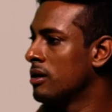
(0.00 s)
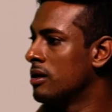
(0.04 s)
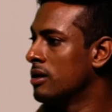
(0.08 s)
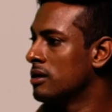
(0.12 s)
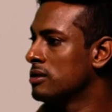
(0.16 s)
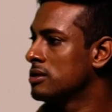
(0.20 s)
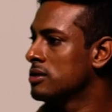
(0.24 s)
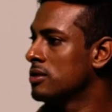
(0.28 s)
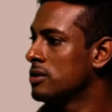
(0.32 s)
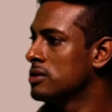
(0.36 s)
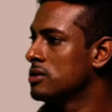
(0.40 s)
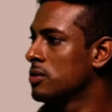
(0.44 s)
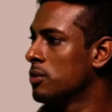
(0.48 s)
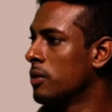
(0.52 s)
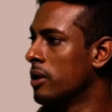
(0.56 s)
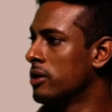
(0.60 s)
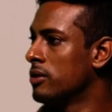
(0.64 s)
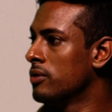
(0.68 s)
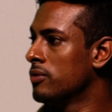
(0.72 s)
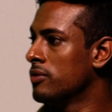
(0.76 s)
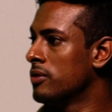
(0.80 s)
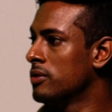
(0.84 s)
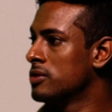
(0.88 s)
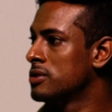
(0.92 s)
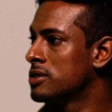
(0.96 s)
Yeah, so it's one
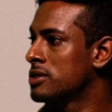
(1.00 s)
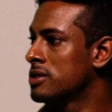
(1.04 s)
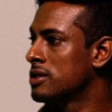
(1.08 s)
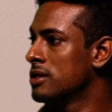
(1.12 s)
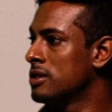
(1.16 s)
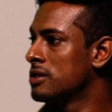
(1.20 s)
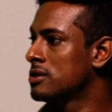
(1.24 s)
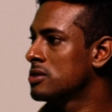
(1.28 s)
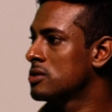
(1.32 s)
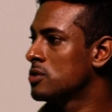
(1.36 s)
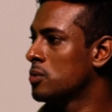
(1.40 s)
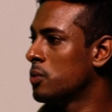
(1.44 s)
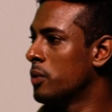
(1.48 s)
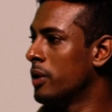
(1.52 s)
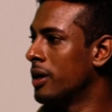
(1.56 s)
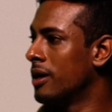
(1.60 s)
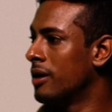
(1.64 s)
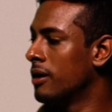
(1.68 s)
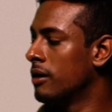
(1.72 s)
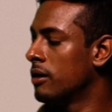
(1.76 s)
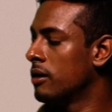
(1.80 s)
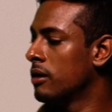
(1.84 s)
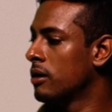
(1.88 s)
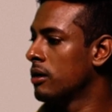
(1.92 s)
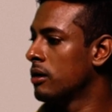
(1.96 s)
of those things
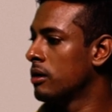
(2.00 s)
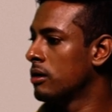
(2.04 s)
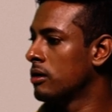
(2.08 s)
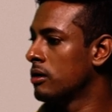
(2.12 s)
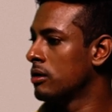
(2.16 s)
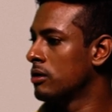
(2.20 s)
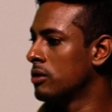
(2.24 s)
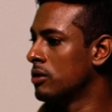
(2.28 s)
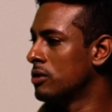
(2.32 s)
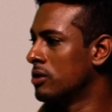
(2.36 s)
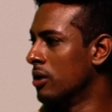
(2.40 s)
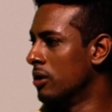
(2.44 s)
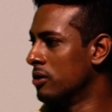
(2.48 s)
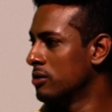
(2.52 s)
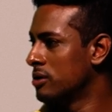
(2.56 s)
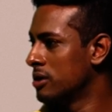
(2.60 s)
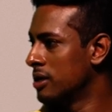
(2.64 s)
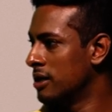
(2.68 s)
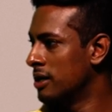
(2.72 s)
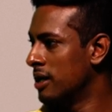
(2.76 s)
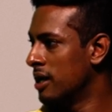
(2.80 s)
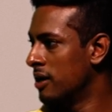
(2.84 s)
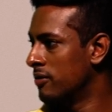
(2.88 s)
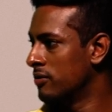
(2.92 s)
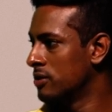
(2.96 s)
where you don't
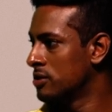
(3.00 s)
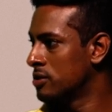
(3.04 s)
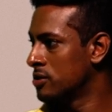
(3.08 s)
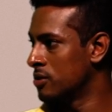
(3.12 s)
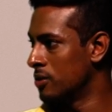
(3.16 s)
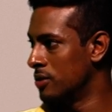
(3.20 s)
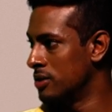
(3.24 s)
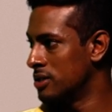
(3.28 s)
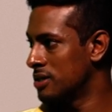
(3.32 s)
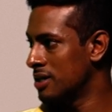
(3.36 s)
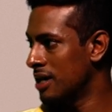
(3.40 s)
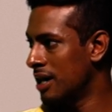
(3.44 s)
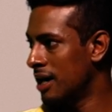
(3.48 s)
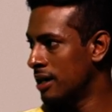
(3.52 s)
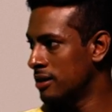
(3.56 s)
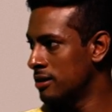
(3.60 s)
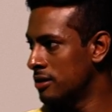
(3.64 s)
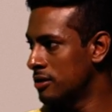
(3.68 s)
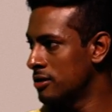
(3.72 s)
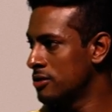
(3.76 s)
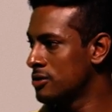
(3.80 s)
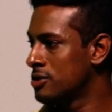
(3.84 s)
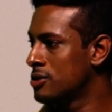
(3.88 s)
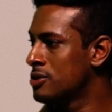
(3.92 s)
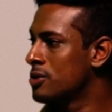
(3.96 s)
really have a choice. I
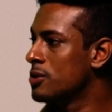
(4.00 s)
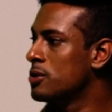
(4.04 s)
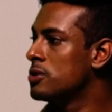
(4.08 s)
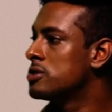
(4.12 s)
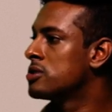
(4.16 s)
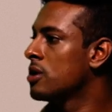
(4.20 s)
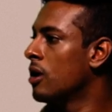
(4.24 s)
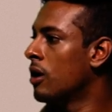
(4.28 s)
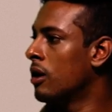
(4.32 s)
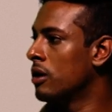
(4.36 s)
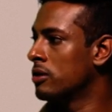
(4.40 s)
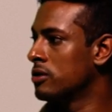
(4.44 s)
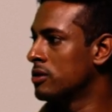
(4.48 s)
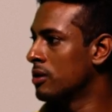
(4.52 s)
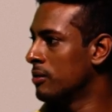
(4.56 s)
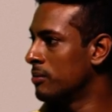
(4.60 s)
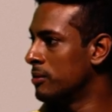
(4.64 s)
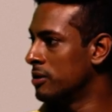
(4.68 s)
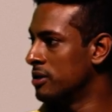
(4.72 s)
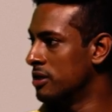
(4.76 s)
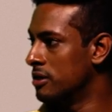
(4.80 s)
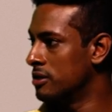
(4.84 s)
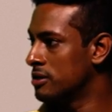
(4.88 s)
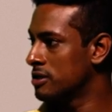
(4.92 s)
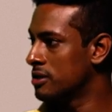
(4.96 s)
didn't choose
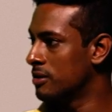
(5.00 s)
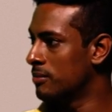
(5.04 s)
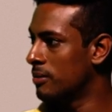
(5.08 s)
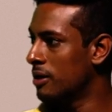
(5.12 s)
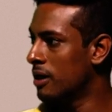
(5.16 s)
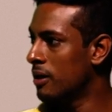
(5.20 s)
entrepreneurship.